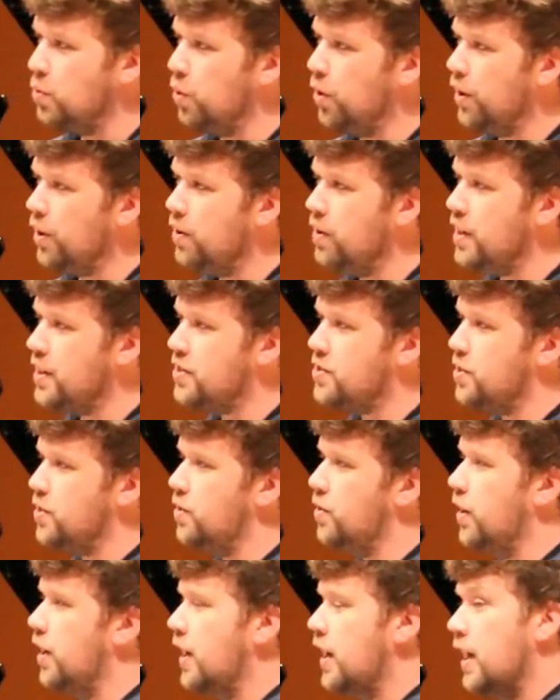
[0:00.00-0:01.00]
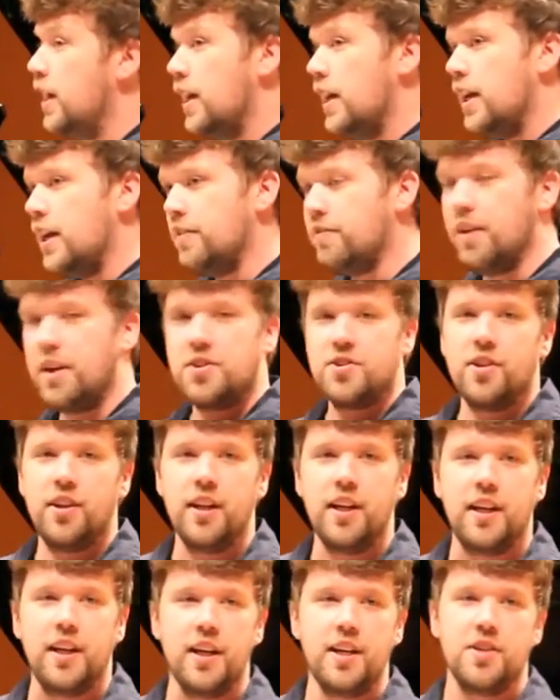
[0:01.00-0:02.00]
we're going to
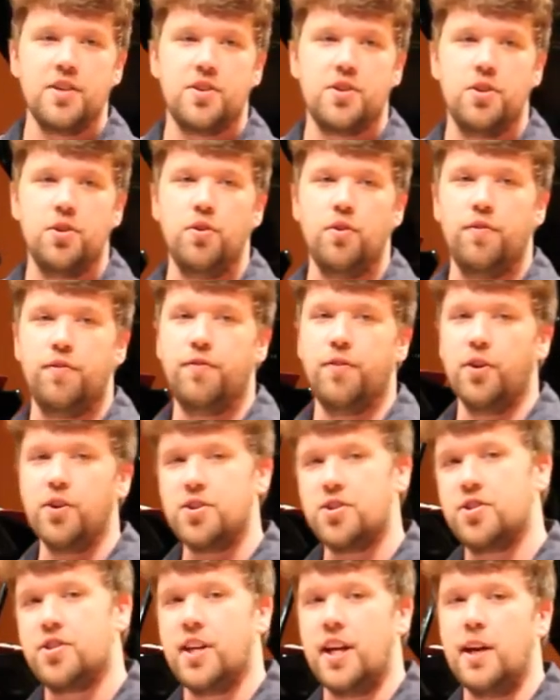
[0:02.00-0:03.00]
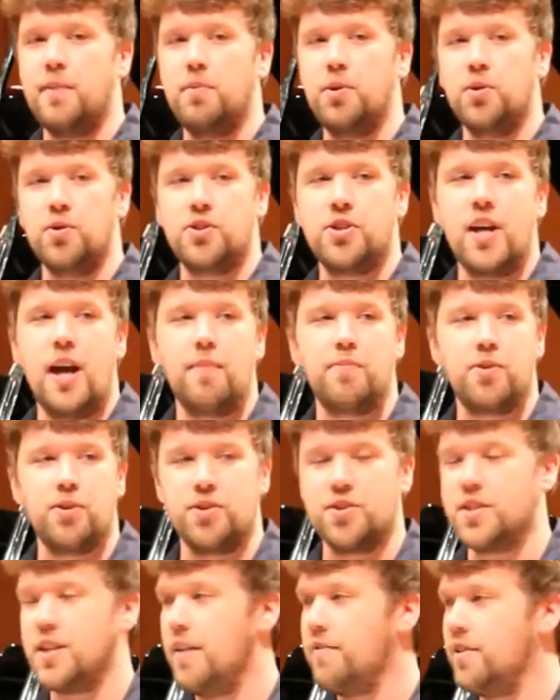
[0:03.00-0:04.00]
eventually get to 1 Samuel
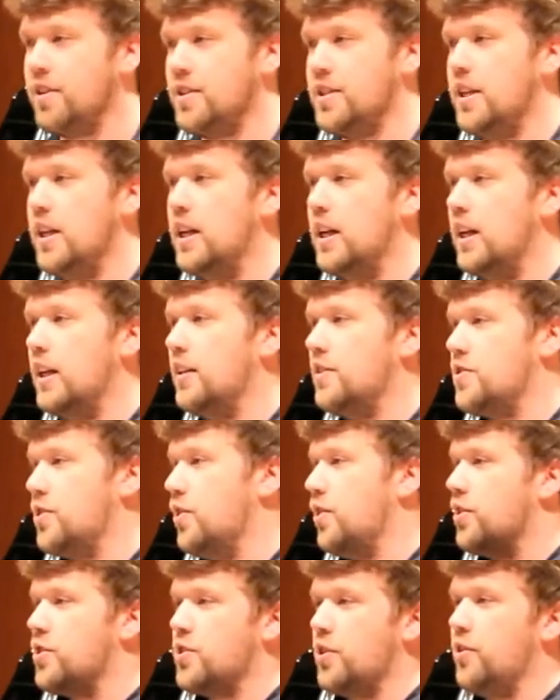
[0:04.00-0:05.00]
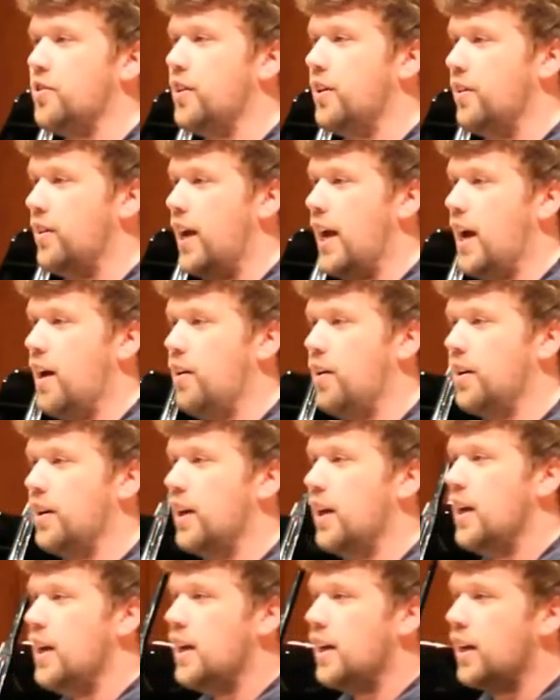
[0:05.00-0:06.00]
chapter 17. So you can turn there now
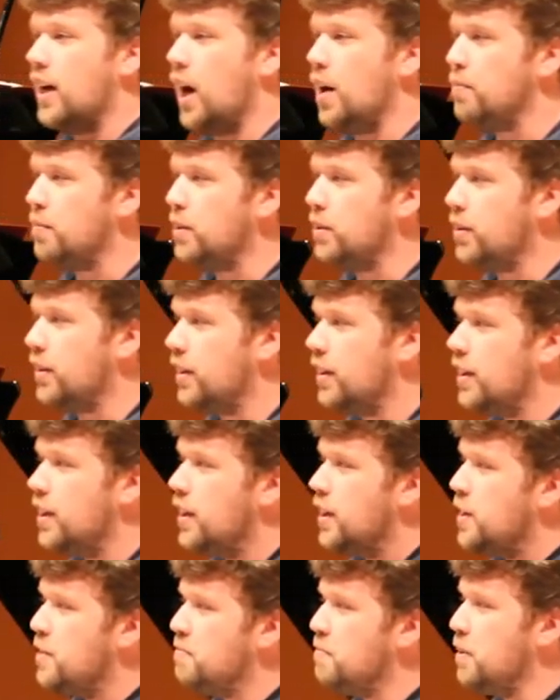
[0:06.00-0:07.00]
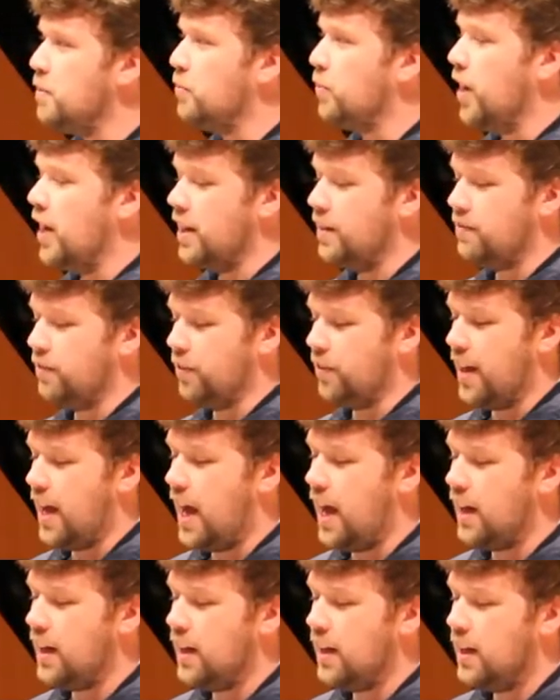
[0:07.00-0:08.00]
and kind of be, be ready for
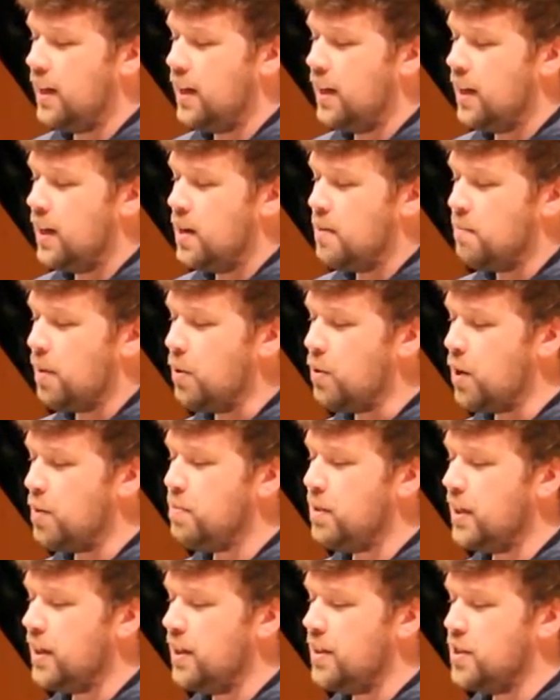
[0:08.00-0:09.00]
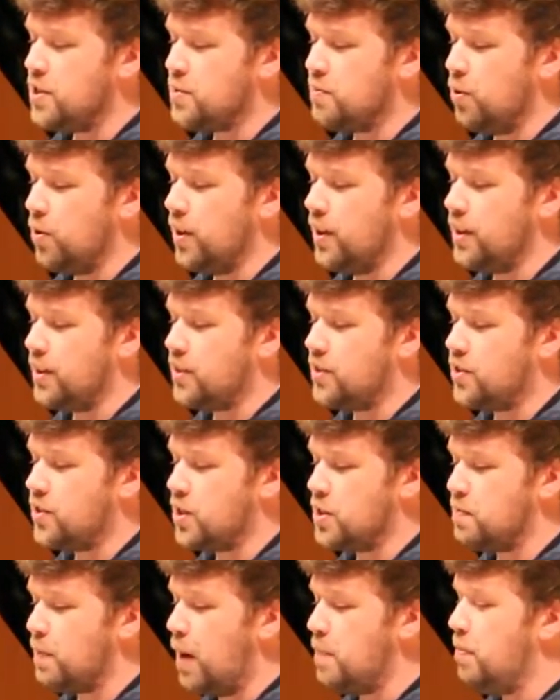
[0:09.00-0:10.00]
that. But I want to begin this morning
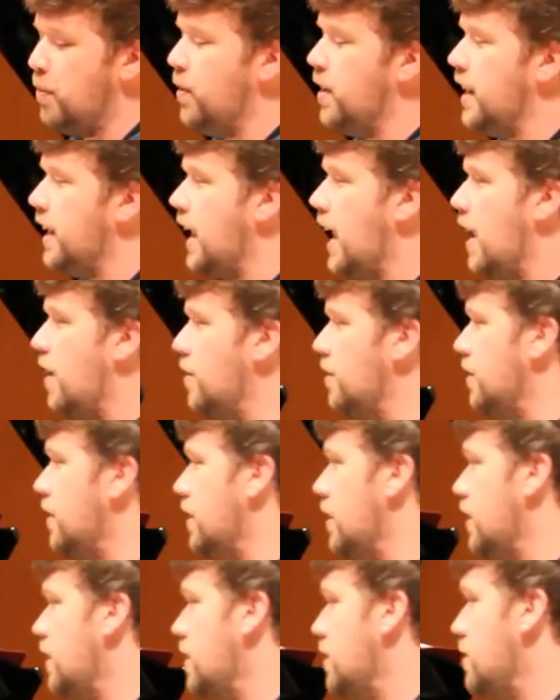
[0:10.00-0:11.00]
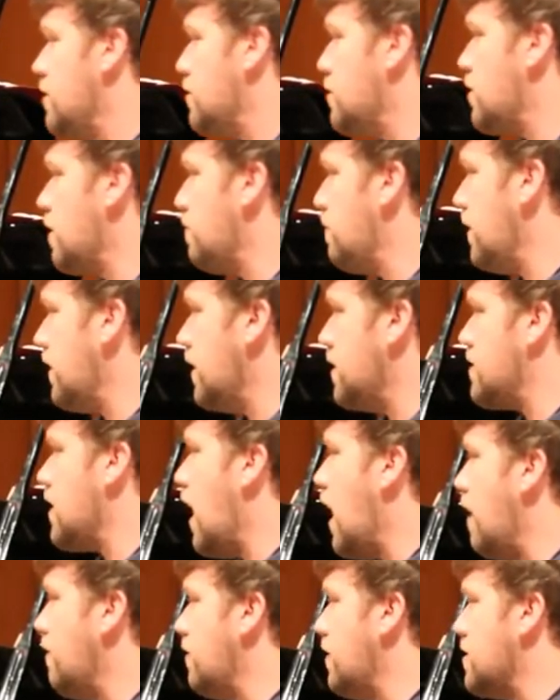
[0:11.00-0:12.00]
just by pointing out something that's
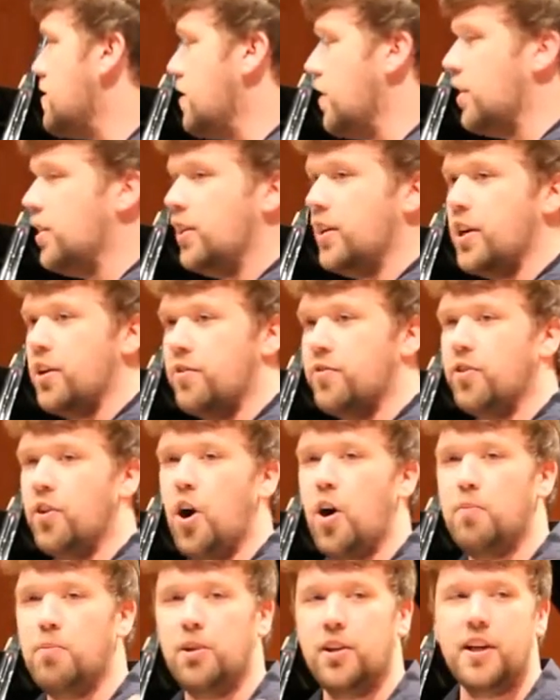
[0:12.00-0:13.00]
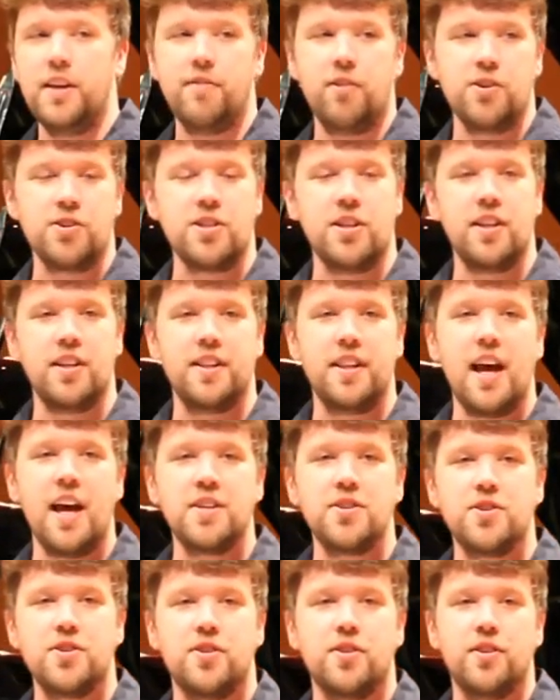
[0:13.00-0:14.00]
obvious and clear for all believers, and that
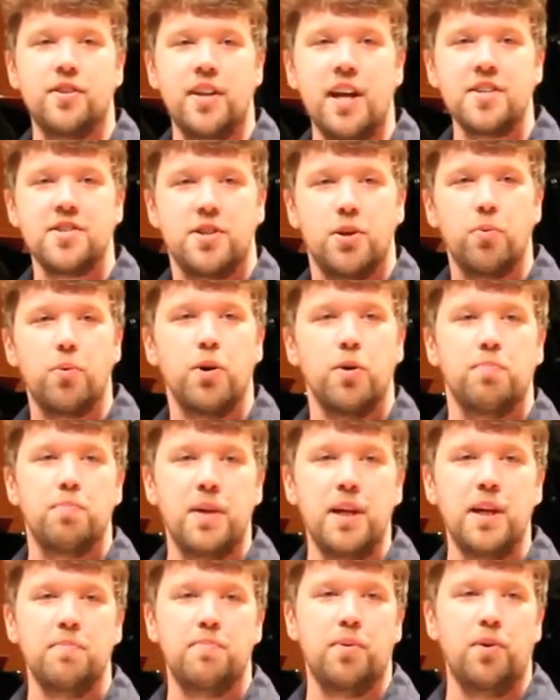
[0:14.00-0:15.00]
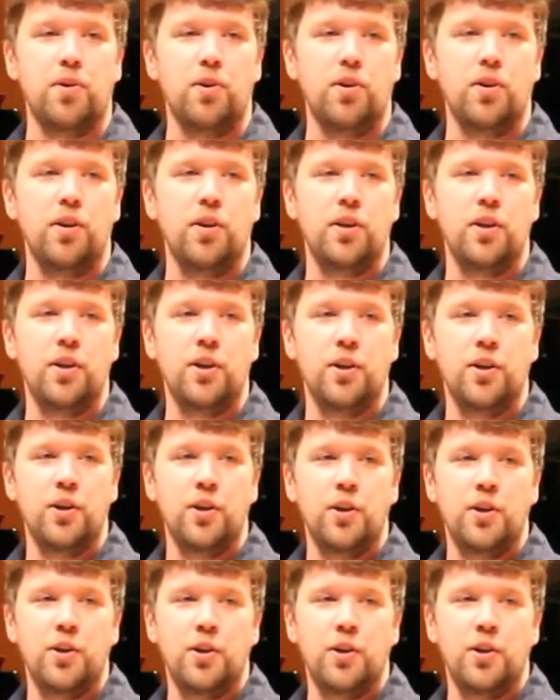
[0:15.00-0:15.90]
that's, that's that we're people